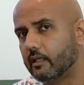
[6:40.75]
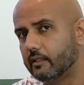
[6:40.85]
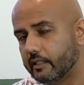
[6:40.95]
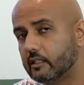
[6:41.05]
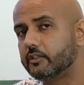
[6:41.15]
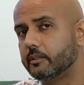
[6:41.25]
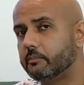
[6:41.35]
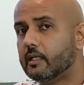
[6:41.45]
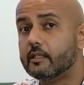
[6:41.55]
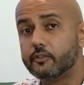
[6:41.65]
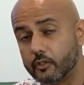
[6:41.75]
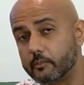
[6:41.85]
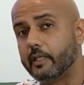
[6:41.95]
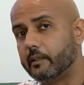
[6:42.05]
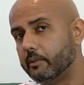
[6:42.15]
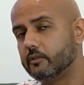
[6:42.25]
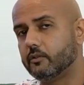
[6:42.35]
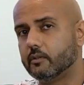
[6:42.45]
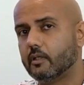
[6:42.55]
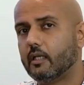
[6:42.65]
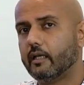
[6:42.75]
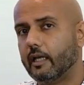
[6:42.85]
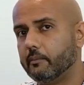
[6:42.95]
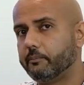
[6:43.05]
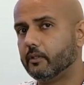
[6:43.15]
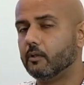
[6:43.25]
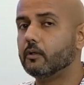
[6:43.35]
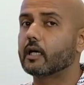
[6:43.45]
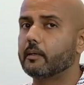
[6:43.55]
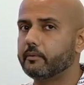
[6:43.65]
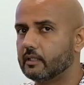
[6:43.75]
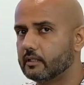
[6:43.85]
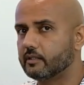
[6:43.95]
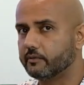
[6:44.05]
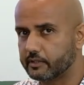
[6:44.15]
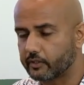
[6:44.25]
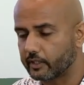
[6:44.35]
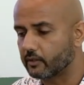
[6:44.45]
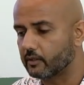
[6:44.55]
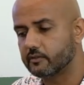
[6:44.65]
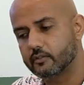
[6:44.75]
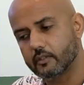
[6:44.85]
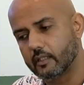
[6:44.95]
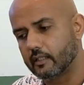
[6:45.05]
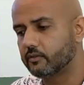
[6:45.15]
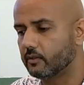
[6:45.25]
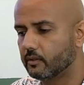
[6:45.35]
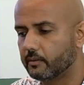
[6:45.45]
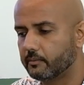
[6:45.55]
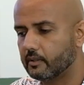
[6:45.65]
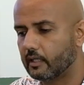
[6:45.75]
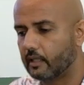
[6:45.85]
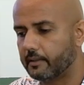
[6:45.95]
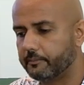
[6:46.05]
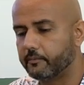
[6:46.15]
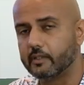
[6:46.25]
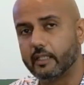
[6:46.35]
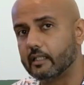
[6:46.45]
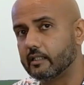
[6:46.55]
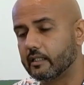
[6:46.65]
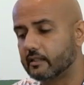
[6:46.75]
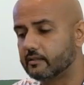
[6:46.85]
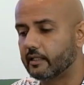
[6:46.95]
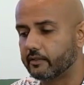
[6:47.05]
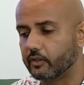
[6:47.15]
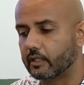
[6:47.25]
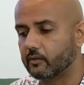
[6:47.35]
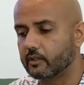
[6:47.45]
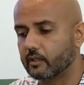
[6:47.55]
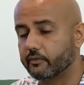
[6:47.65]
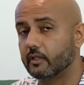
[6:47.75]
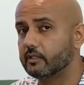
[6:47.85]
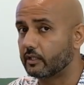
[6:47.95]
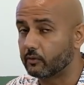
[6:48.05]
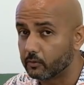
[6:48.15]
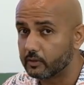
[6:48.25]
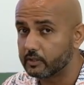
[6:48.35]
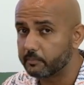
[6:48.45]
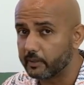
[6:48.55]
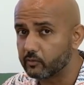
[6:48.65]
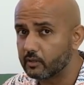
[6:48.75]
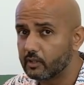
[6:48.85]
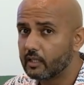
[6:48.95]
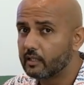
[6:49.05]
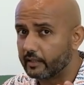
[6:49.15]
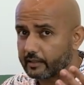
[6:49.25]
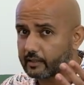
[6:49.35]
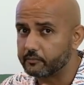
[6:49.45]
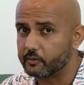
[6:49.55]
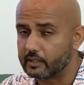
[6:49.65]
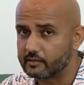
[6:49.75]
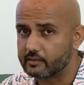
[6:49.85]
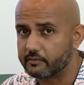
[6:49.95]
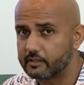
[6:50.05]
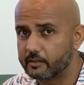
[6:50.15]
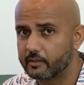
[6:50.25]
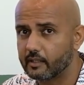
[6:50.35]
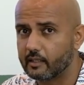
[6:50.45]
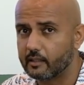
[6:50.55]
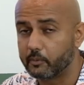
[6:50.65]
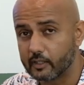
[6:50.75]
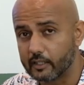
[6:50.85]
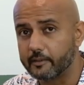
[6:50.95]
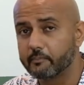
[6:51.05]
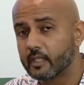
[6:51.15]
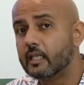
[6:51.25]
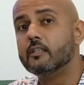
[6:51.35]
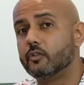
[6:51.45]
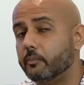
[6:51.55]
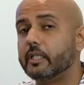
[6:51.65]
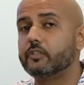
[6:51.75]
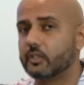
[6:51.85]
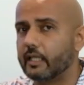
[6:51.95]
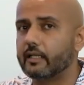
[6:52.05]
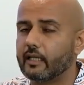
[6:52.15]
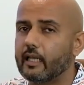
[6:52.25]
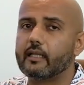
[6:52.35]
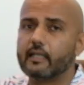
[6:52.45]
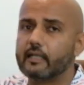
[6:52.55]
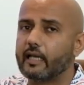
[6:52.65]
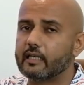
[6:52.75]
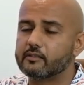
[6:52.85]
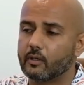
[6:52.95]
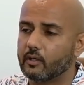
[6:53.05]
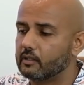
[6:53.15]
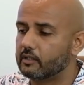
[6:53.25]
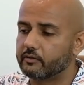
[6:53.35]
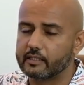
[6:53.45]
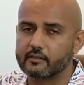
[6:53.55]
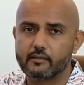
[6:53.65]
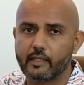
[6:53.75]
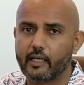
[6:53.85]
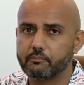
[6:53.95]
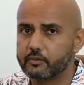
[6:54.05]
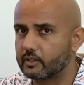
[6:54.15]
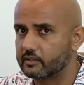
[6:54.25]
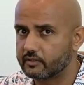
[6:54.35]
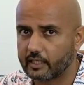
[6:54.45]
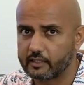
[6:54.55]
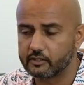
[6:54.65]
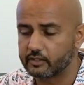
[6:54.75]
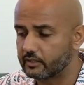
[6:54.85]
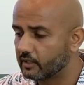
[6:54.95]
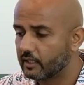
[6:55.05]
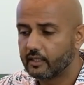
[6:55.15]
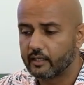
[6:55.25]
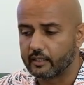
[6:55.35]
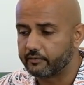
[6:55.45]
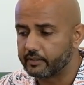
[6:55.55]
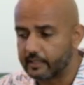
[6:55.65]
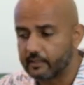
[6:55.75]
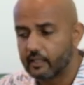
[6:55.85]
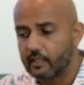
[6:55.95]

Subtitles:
dealership should be able to help you look up the service records. The other thing is that you can look out for is that owner's manual that comes with the servicing booklet. So make sure that it has all the right stamps, the signages and everything.